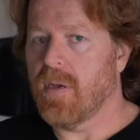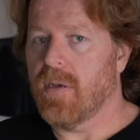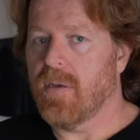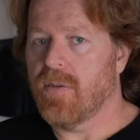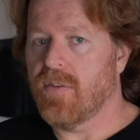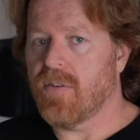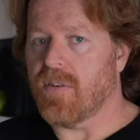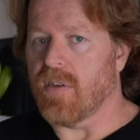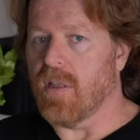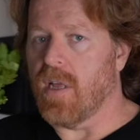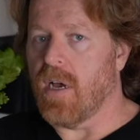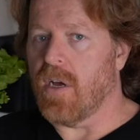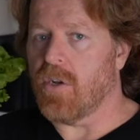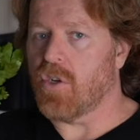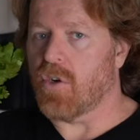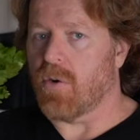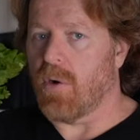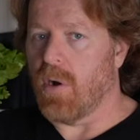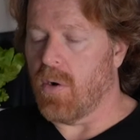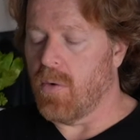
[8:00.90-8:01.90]

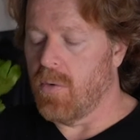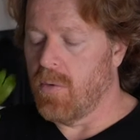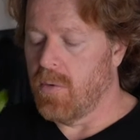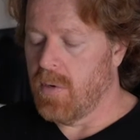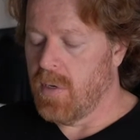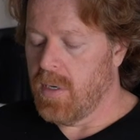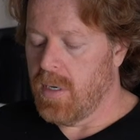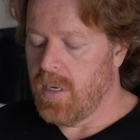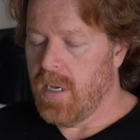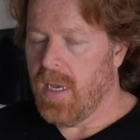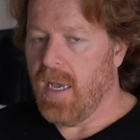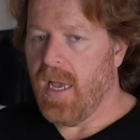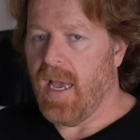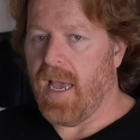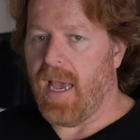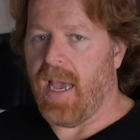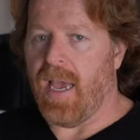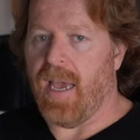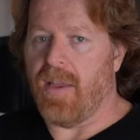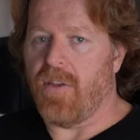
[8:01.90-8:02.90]
cilantro,
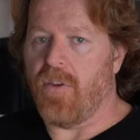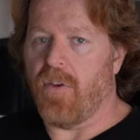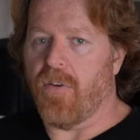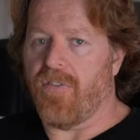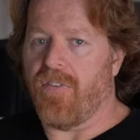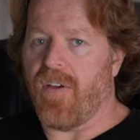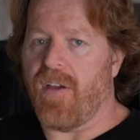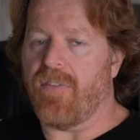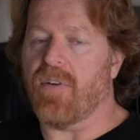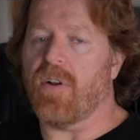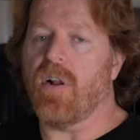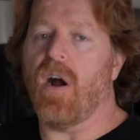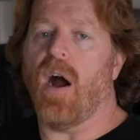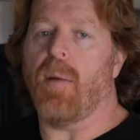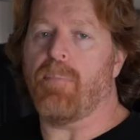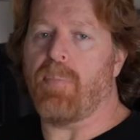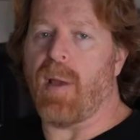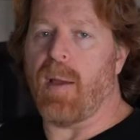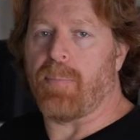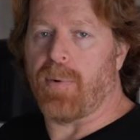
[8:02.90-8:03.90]
and your favorite
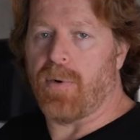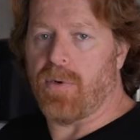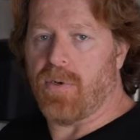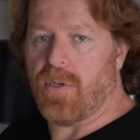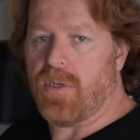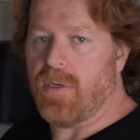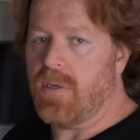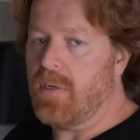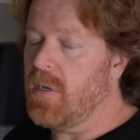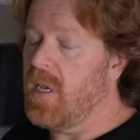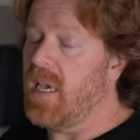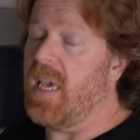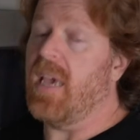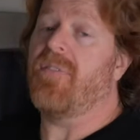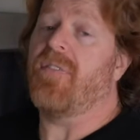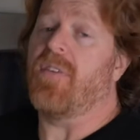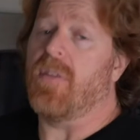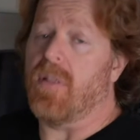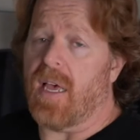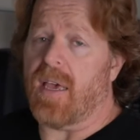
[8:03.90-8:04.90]
hot peppers,
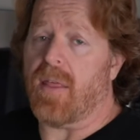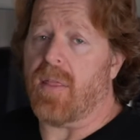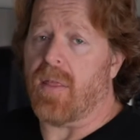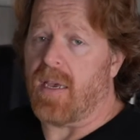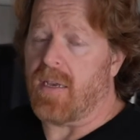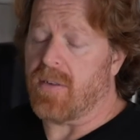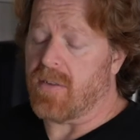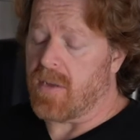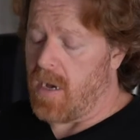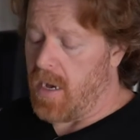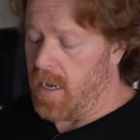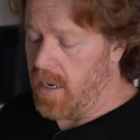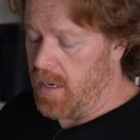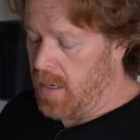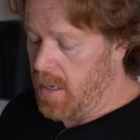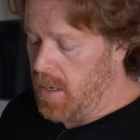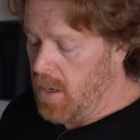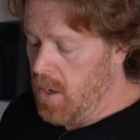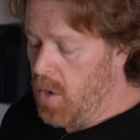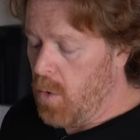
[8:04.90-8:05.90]
if you like things hot.
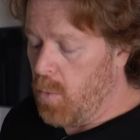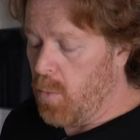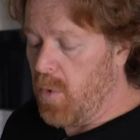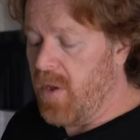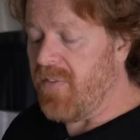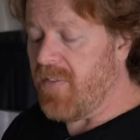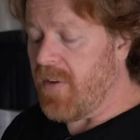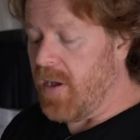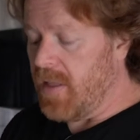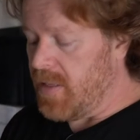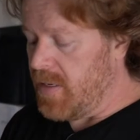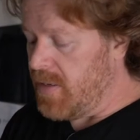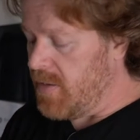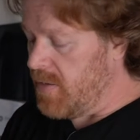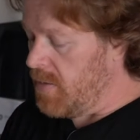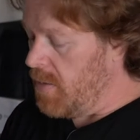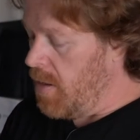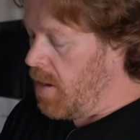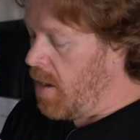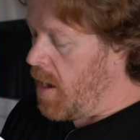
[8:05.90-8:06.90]
We've got
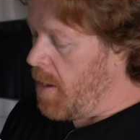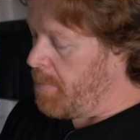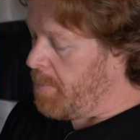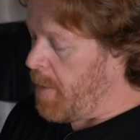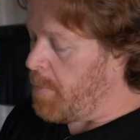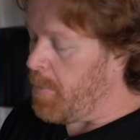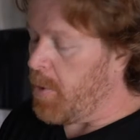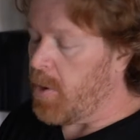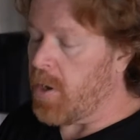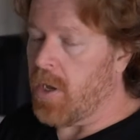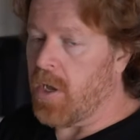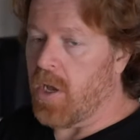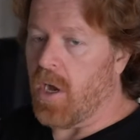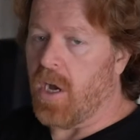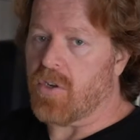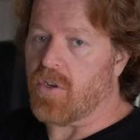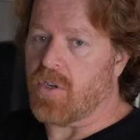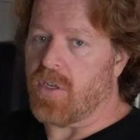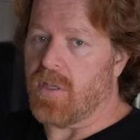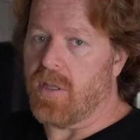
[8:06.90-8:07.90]
this hot pepper
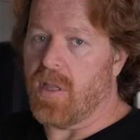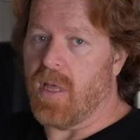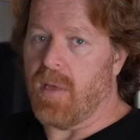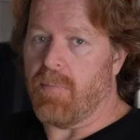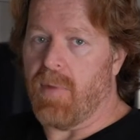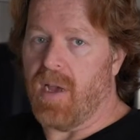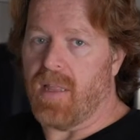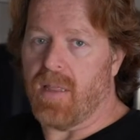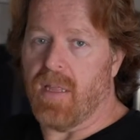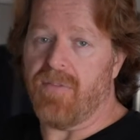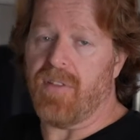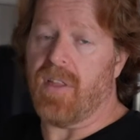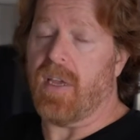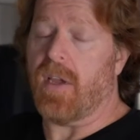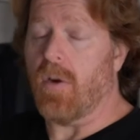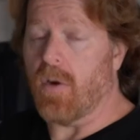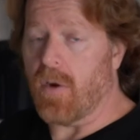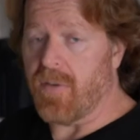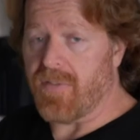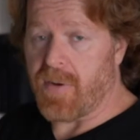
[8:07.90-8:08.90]
concoction that my lovely
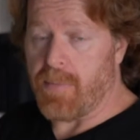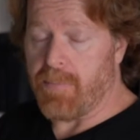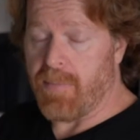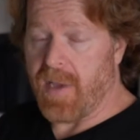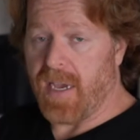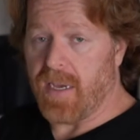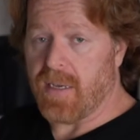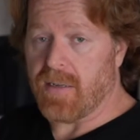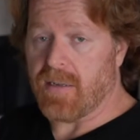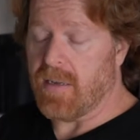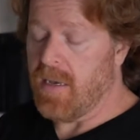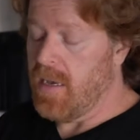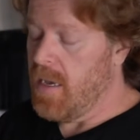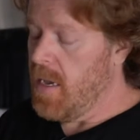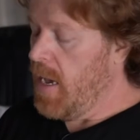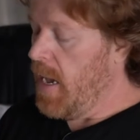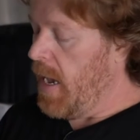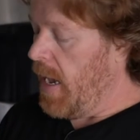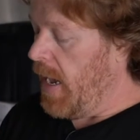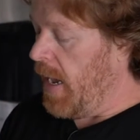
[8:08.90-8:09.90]
girlfriend makes,
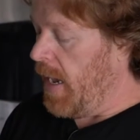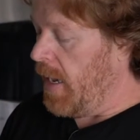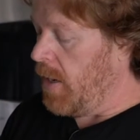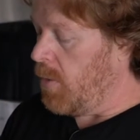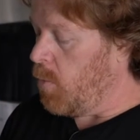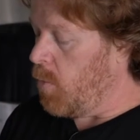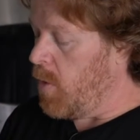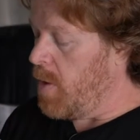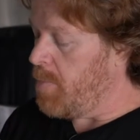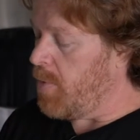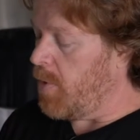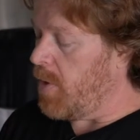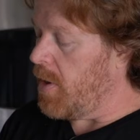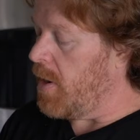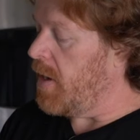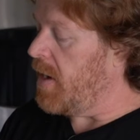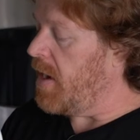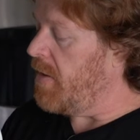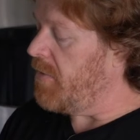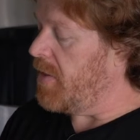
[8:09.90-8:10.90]
and we put it
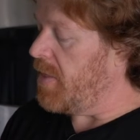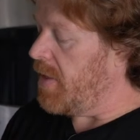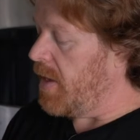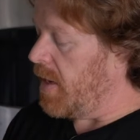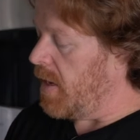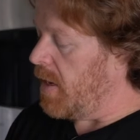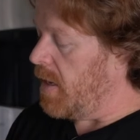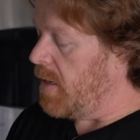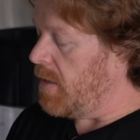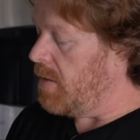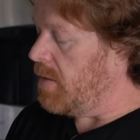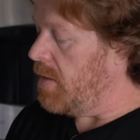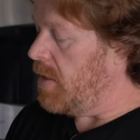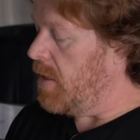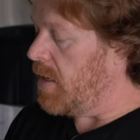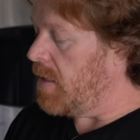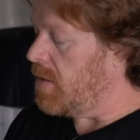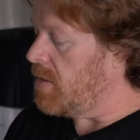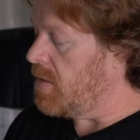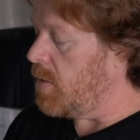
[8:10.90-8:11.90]
on everything, and you
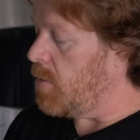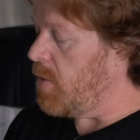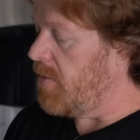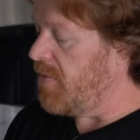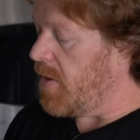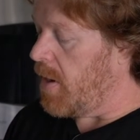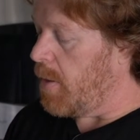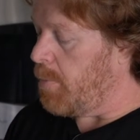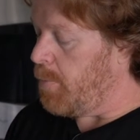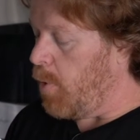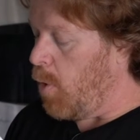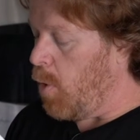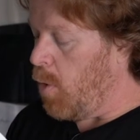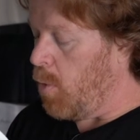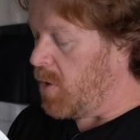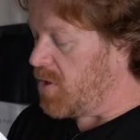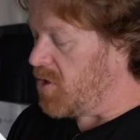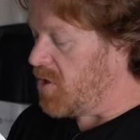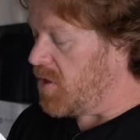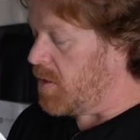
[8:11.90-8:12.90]
can see we've got a bowl
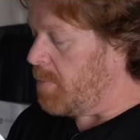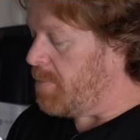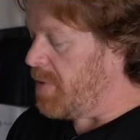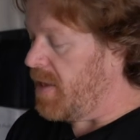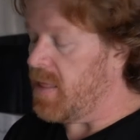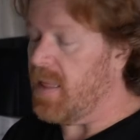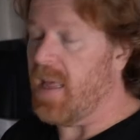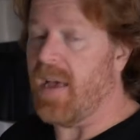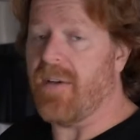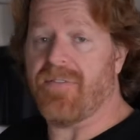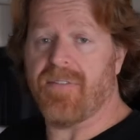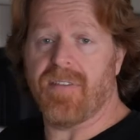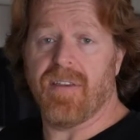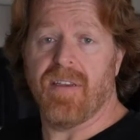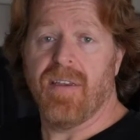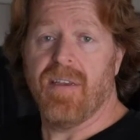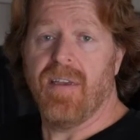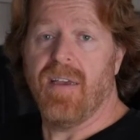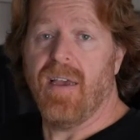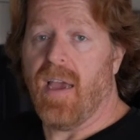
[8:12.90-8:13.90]
with just a bit left,
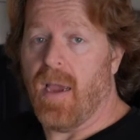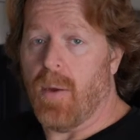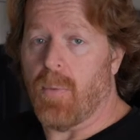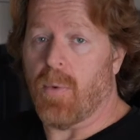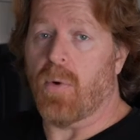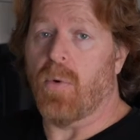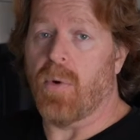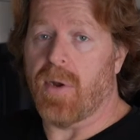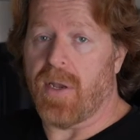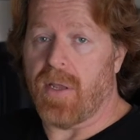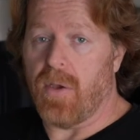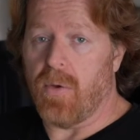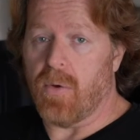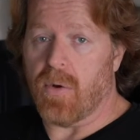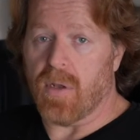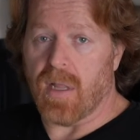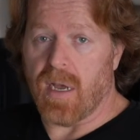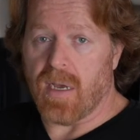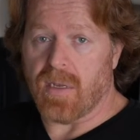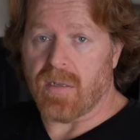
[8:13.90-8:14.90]
and we're going to
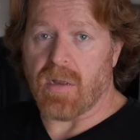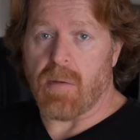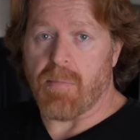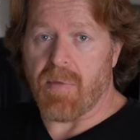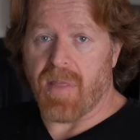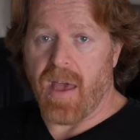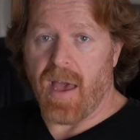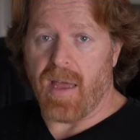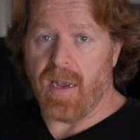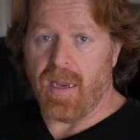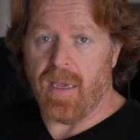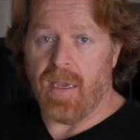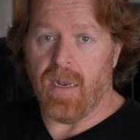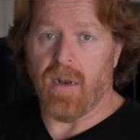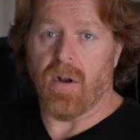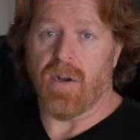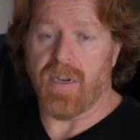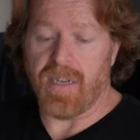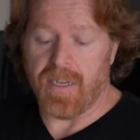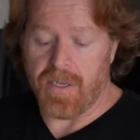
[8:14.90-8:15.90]
utilize some of that in
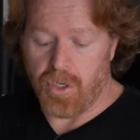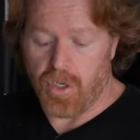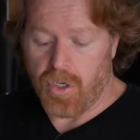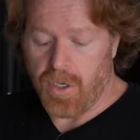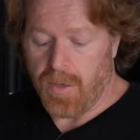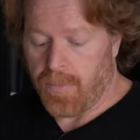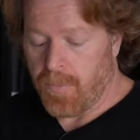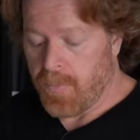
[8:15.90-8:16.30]
our dish.